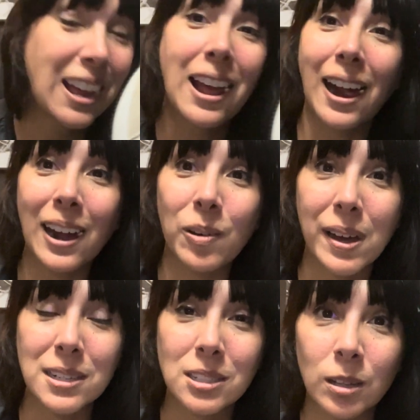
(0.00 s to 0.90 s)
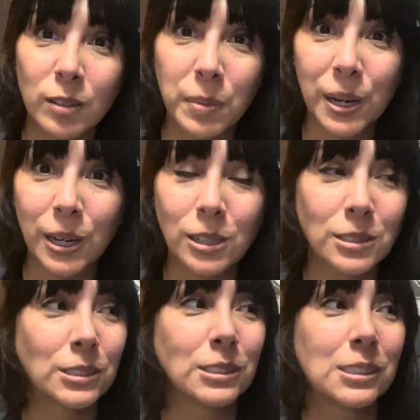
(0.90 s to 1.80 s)
I got wax all over my curtain
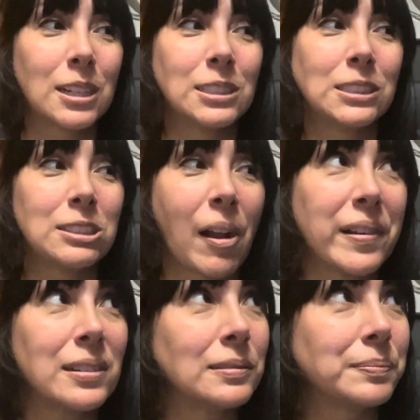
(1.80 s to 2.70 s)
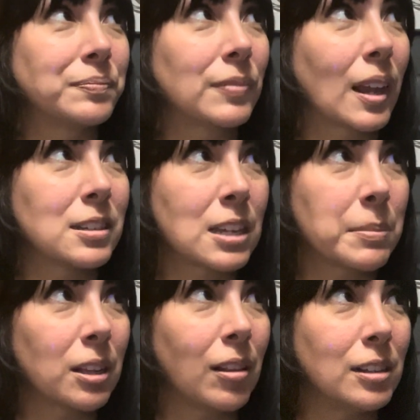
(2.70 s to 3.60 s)
because I'm a
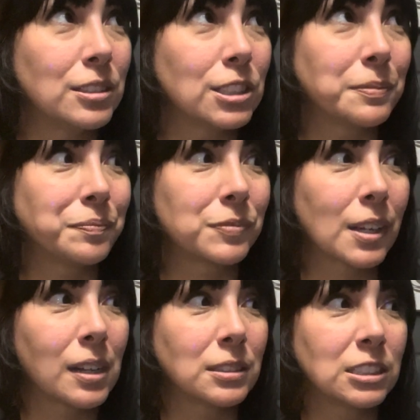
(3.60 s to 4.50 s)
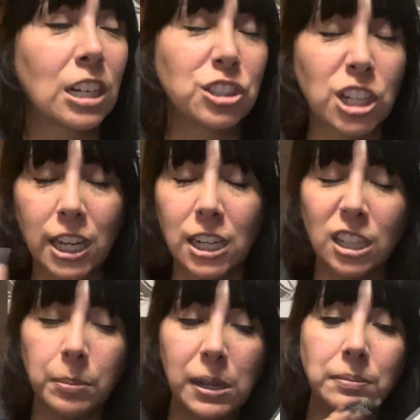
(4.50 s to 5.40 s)
klutz. I'll check it in a little
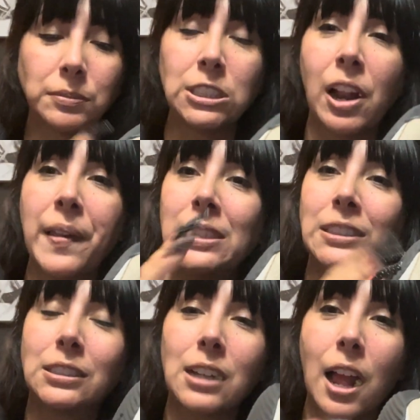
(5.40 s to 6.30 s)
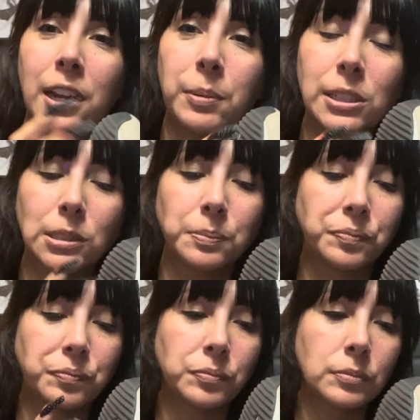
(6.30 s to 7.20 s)
bit. Anyways,
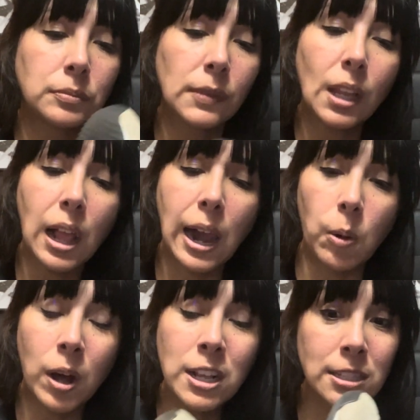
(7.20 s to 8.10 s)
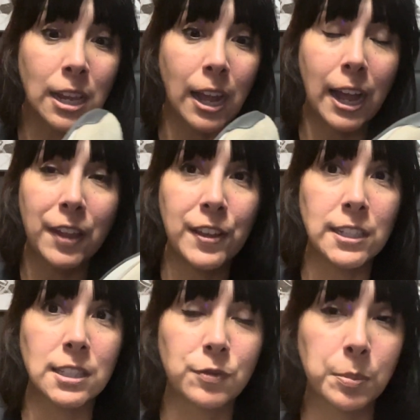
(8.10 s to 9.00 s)
I want to say I had
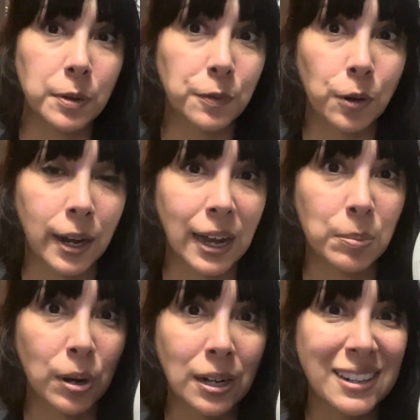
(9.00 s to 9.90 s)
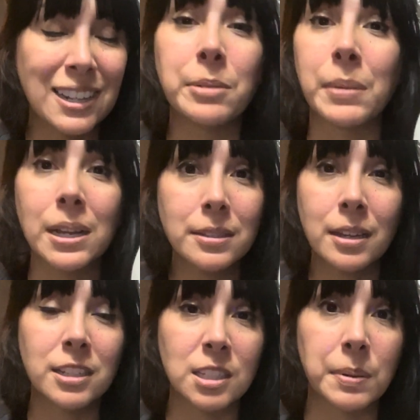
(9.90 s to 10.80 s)
these from before I got pregnant, and my son
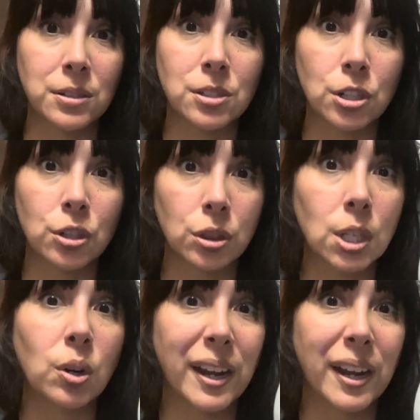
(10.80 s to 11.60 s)
is about to turn 3.